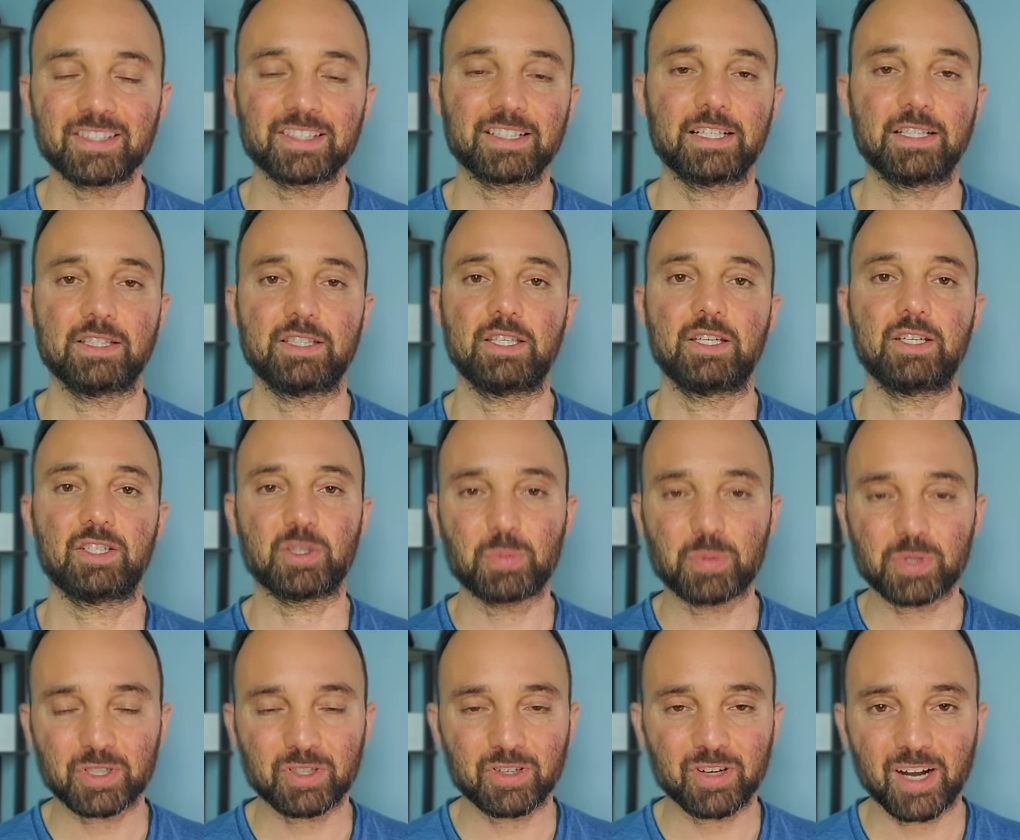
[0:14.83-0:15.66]
Consider
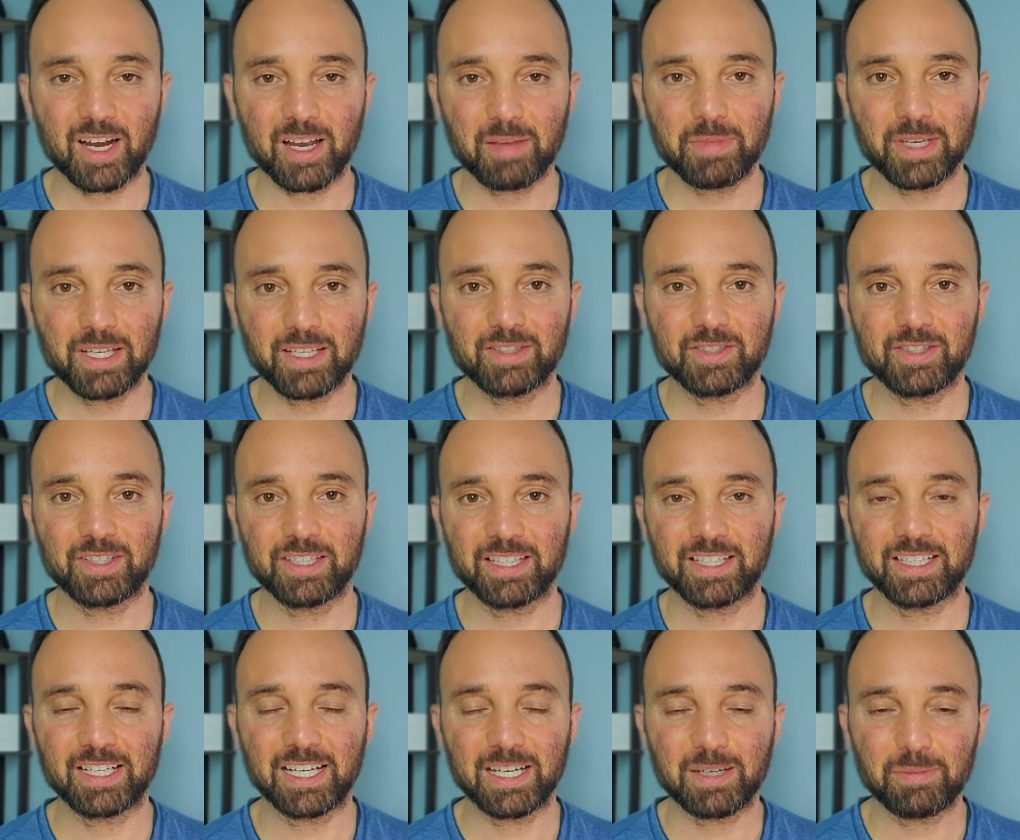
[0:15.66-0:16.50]
subscribing to
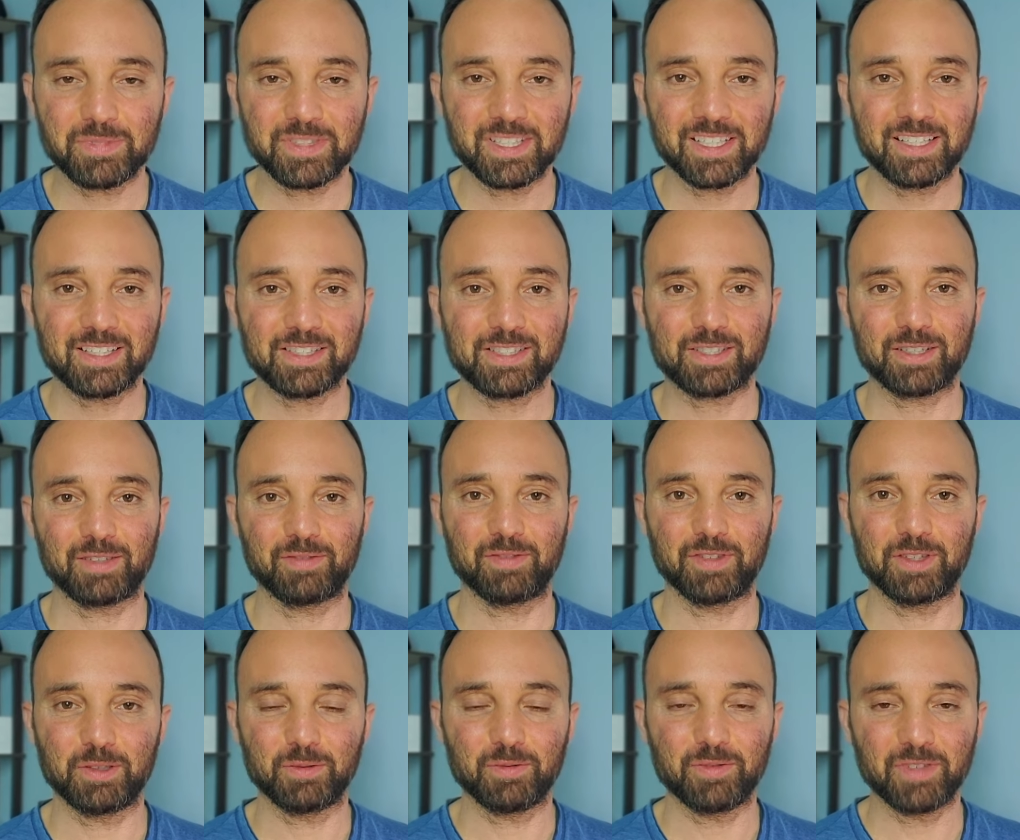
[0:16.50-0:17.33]
get updates of
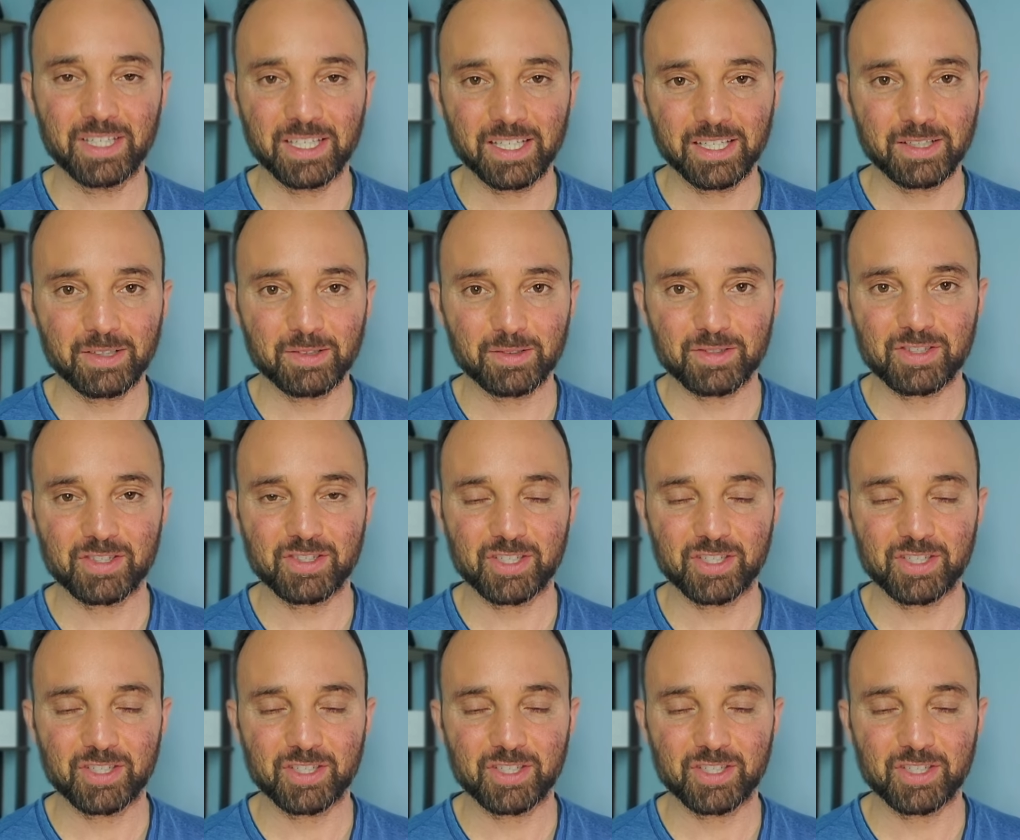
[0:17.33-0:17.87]
new videos